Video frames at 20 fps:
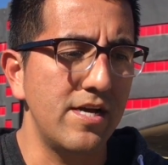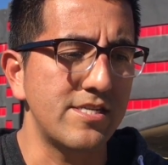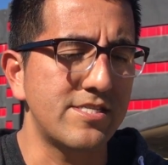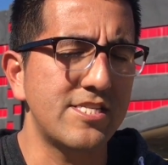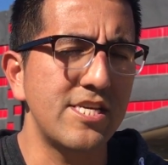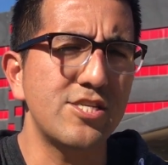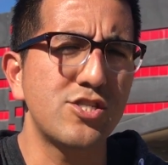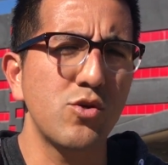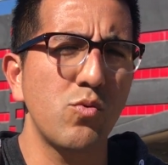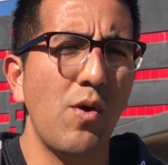
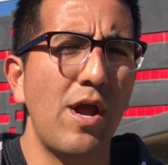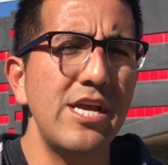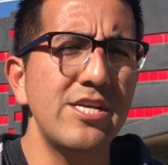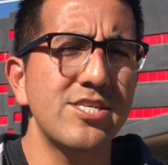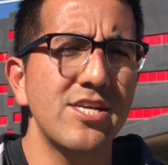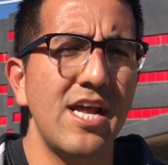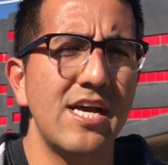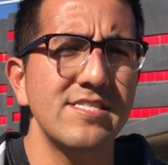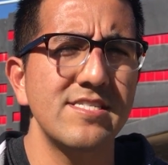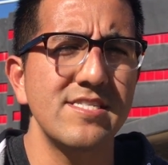
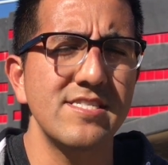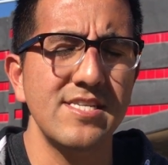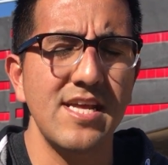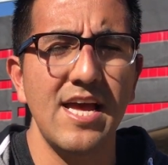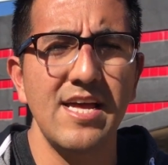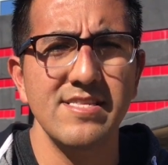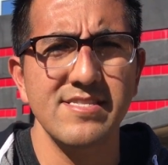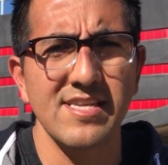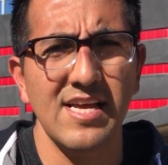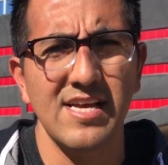situation as
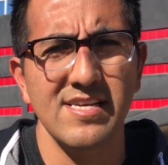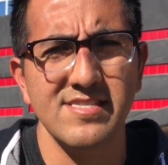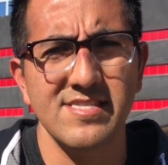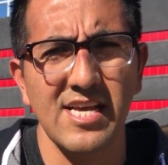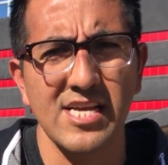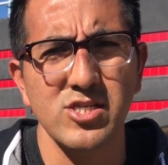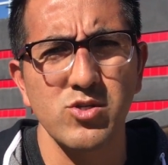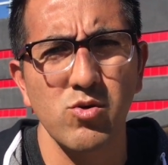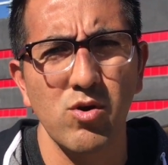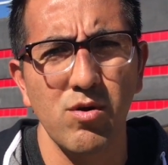intense as
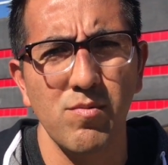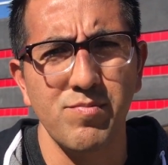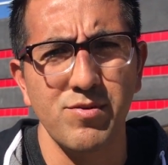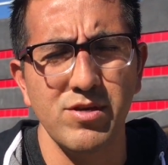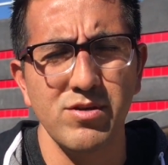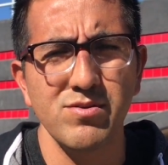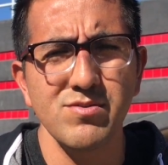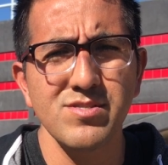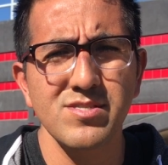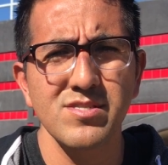sexual
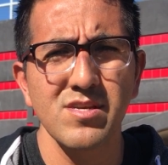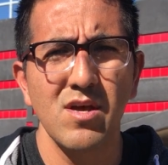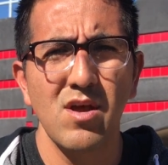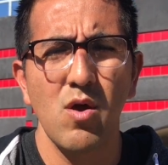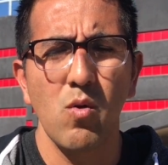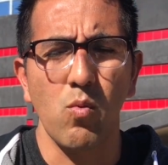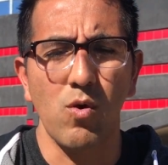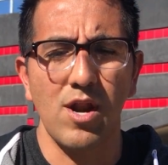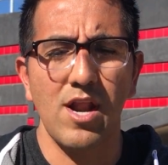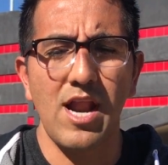abuse,
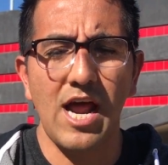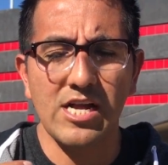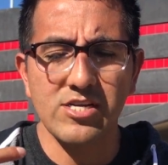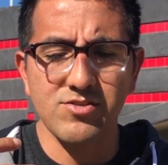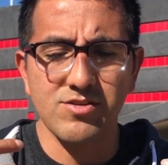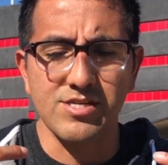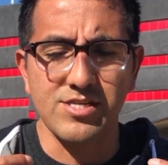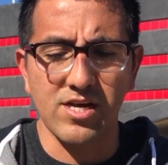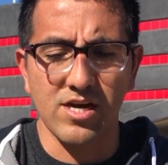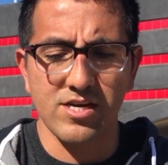what it
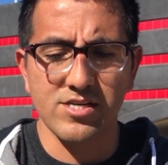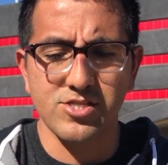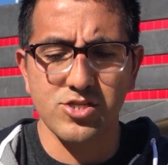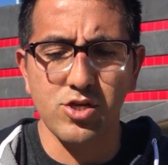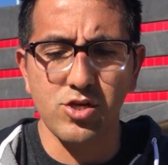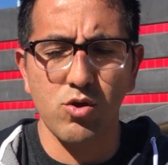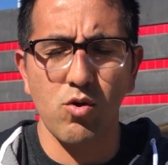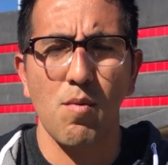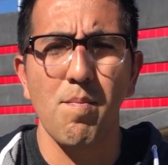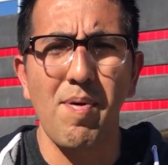actually does
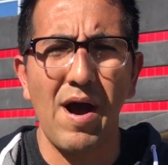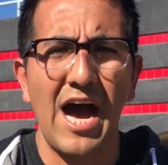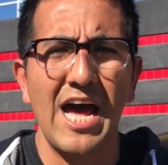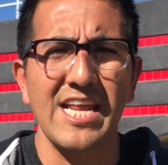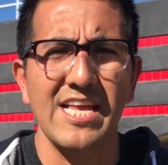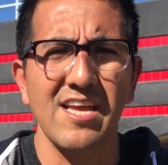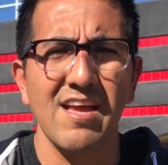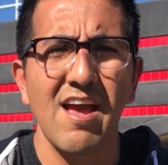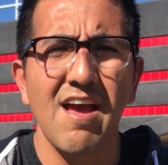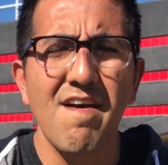to your
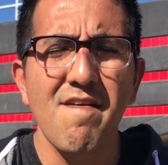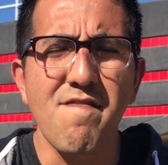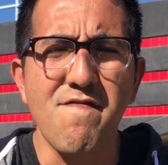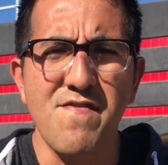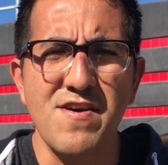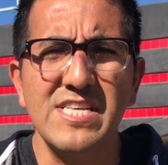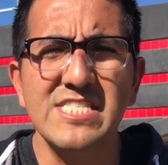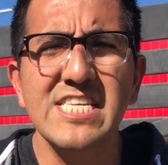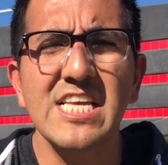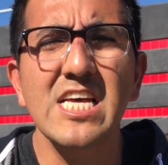body
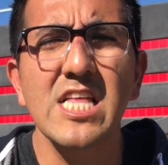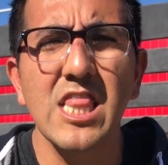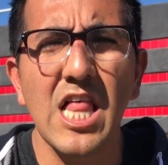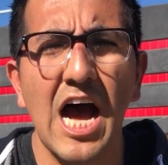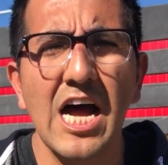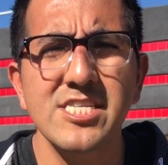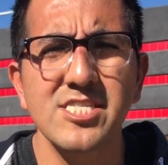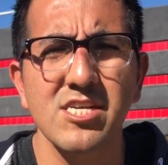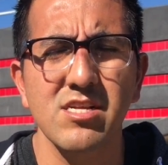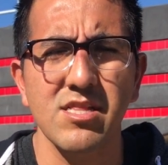
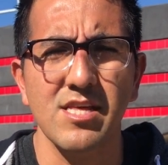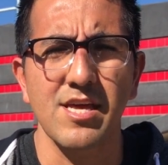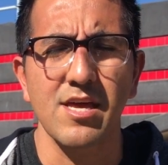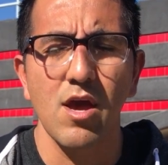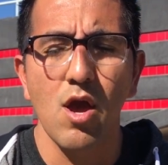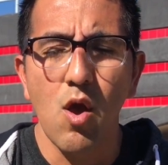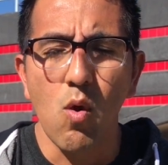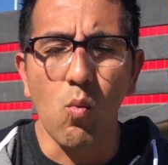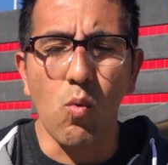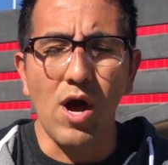
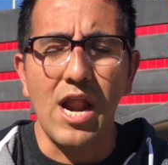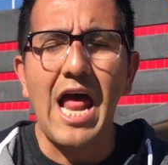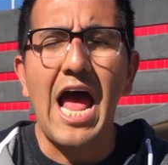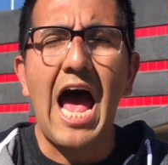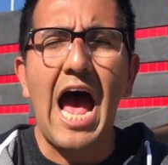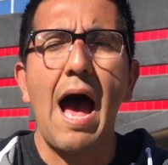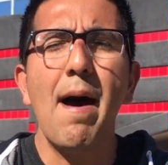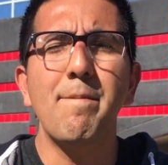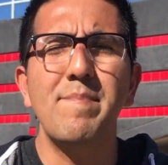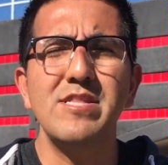physiologically, what
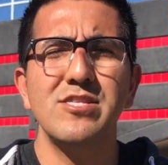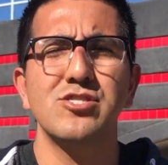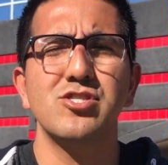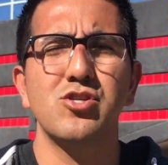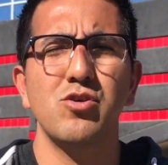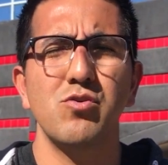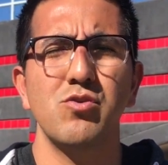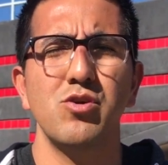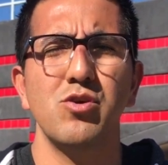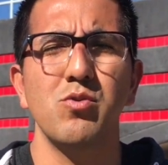happens
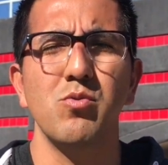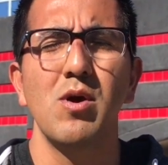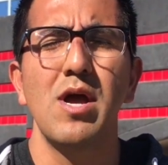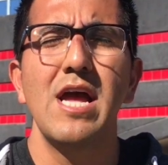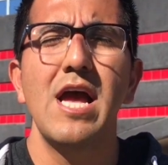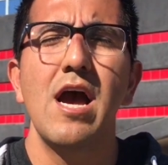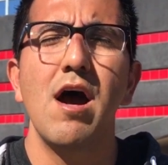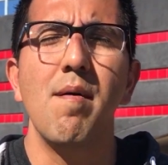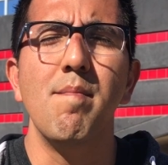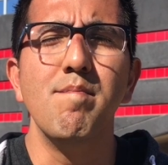to you
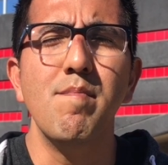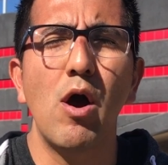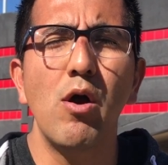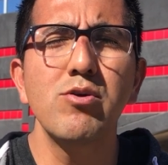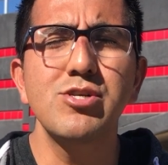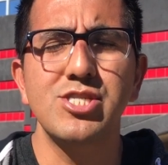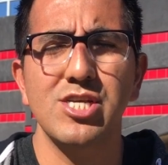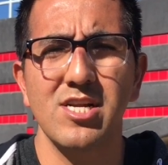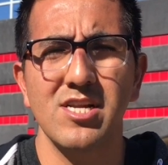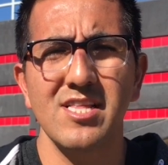
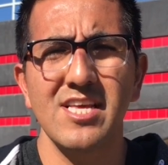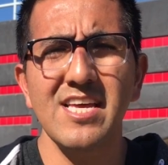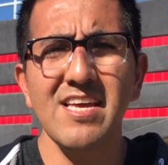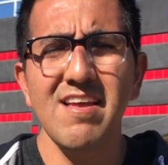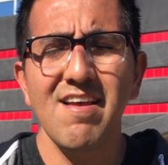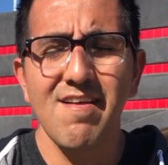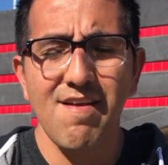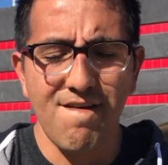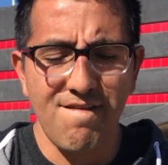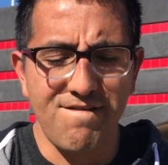
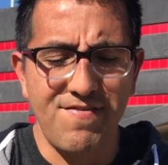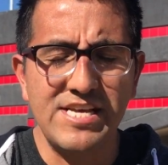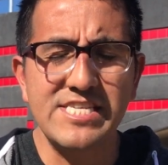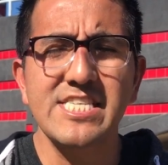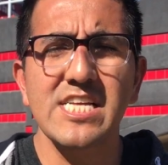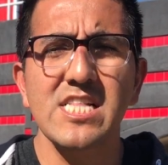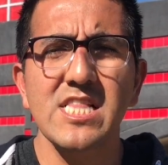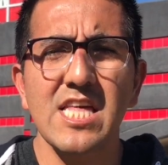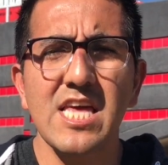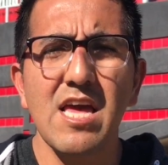emotionally,
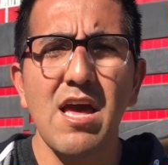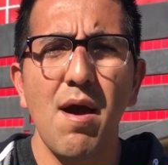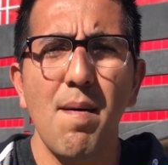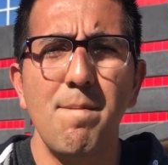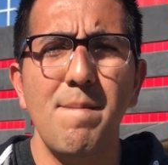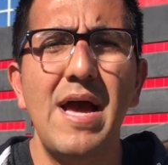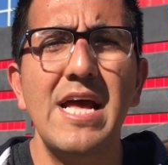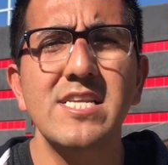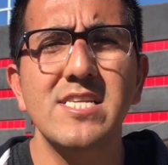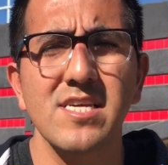physically,
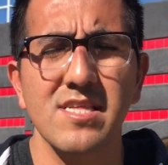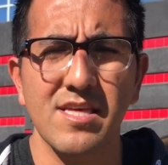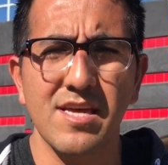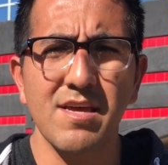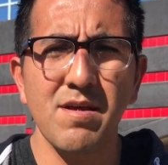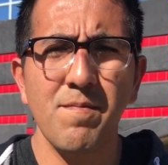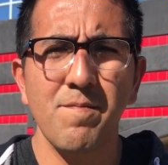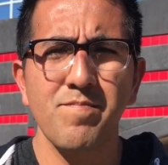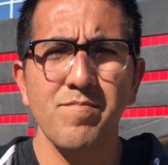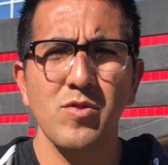
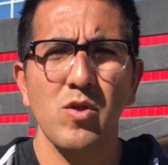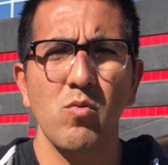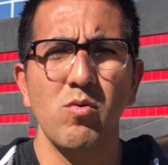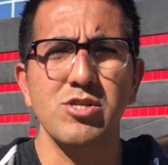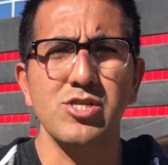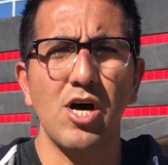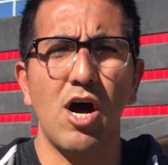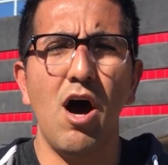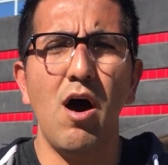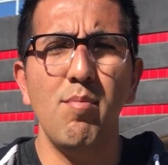mentally,
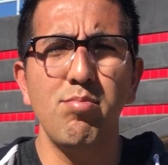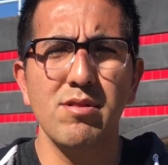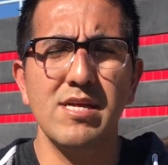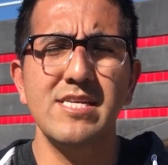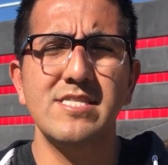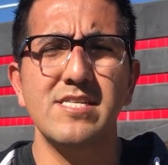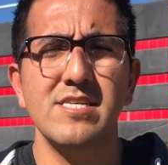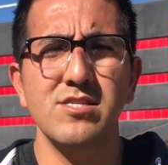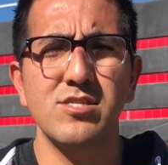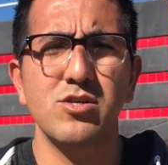which all
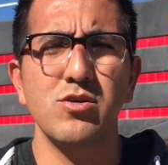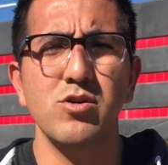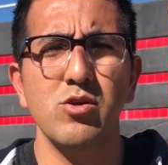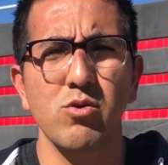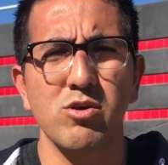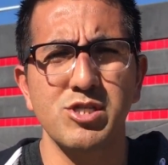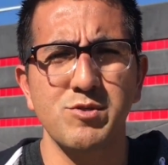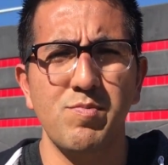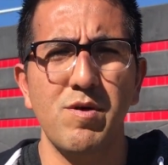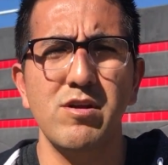bleeds into
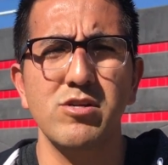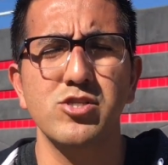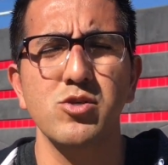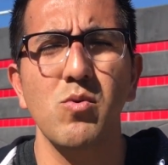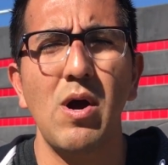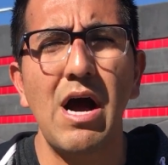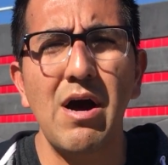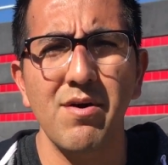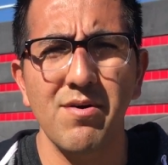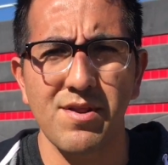your
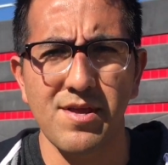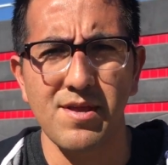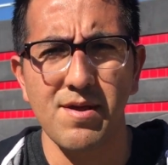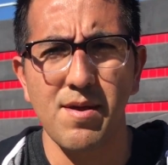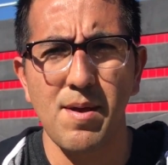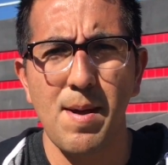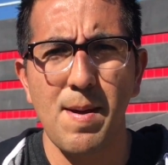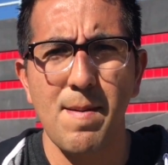spirituality.